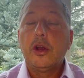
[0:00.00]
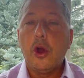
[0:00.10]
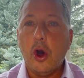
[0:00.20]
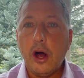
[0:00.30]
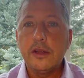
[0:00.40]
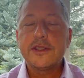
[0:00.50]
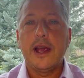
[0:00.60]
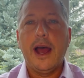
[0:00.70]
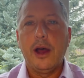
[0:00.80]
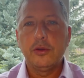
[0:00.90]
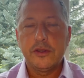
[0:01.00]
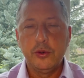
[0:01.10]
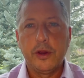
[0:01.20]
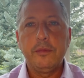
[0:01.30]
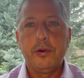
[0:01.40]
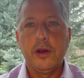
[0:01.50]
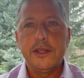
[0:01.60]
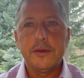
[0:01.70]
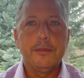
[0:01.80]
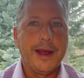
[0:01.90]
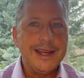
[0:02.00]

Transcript: Calls outdoing puts by